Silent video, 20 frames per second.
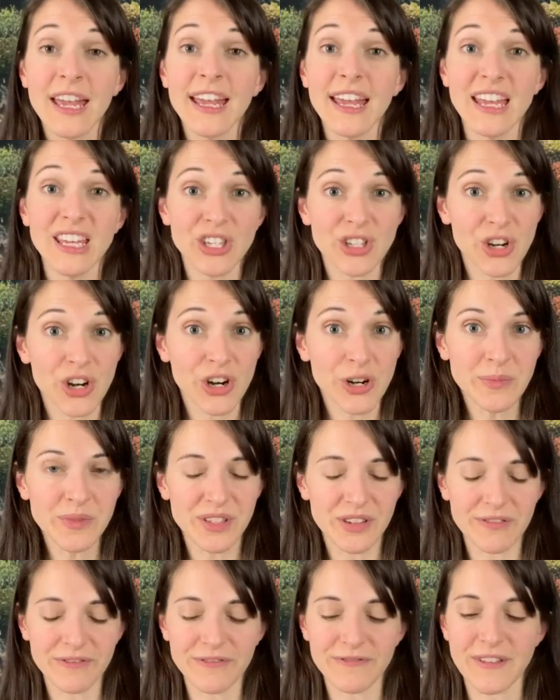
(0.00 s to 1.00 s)
In terms
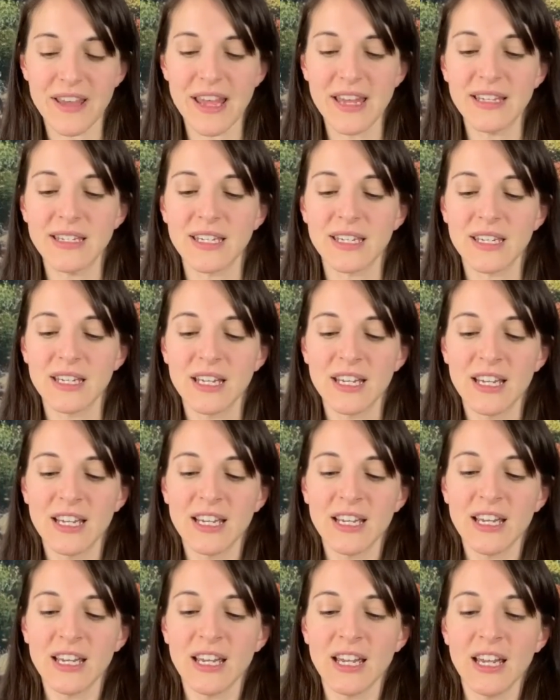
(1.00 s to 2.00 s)
of fit,
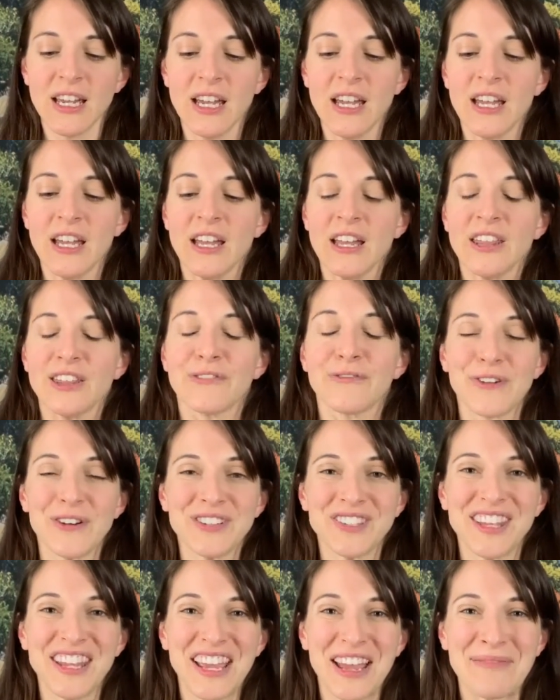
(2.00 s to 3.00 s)
the
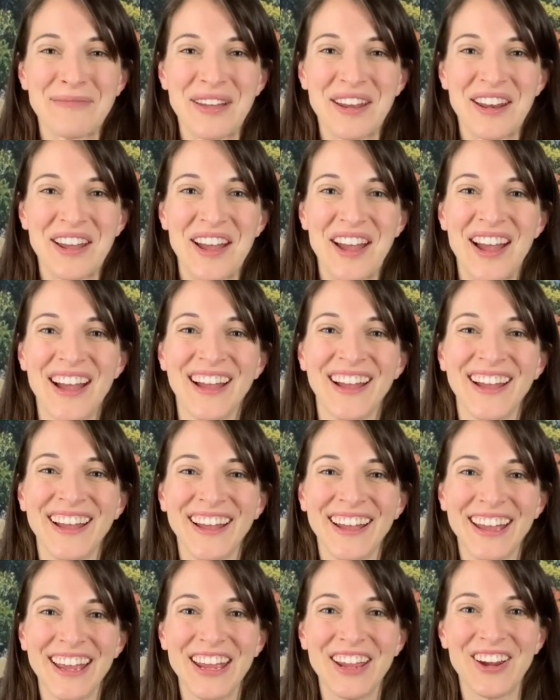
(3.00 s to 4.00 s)
first thing I'm gonna
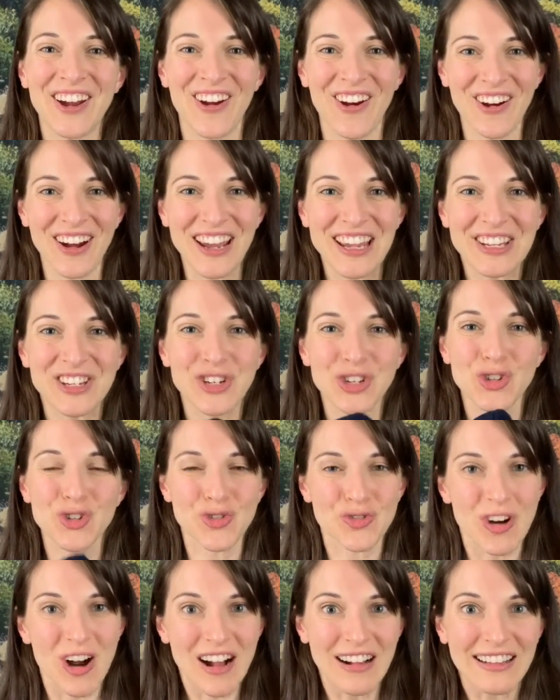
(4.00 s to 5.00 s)
encourage
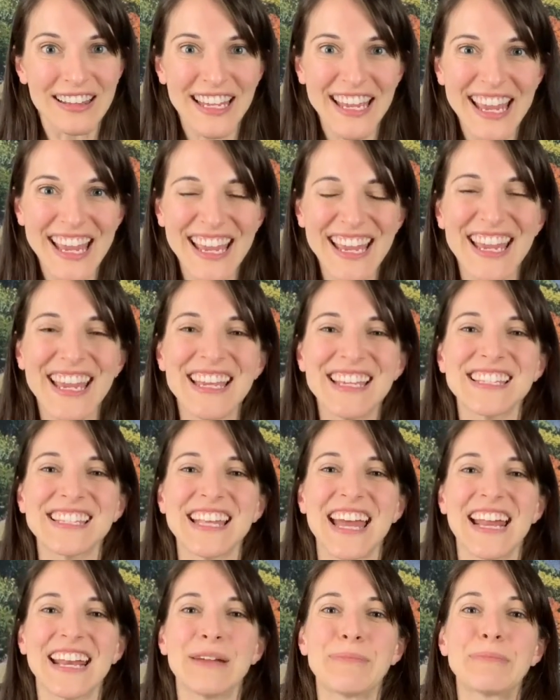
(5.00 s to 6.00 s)
strongly is
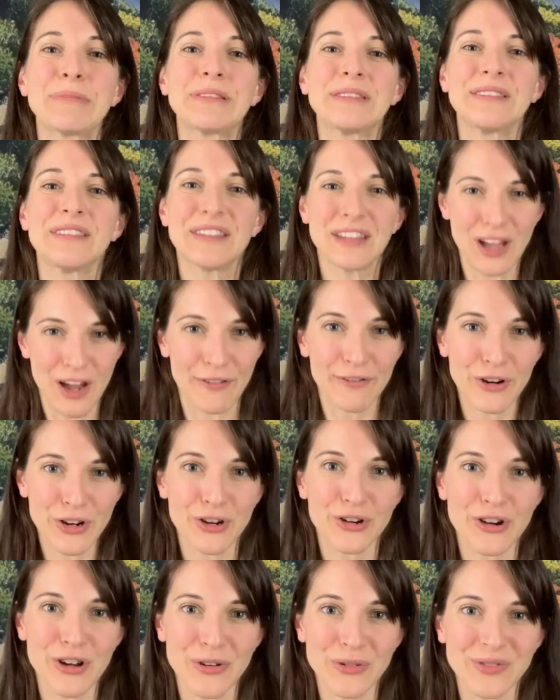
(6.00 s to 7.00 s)
that it cover
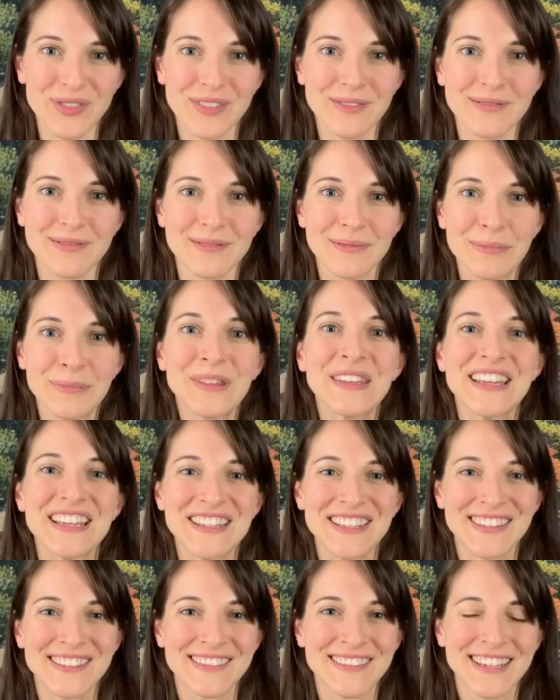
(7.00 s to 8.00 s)
your nose.
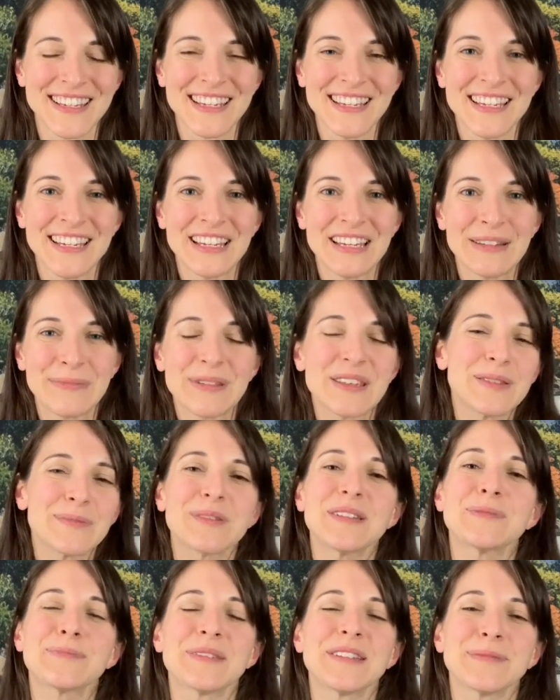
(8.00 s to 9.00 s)
Please, please,
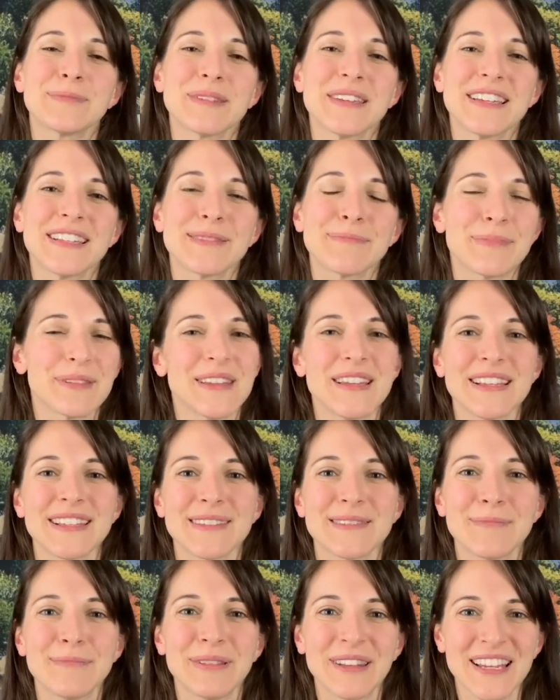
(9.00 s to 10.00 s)
please, please, please, please,
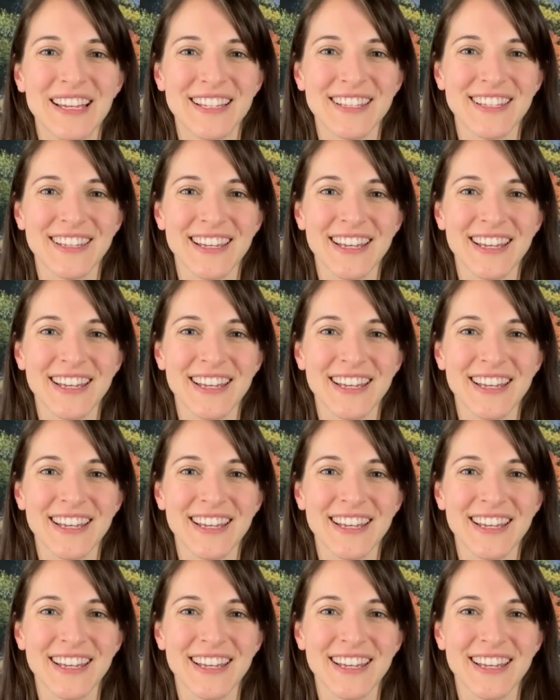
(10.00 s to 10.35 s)
please.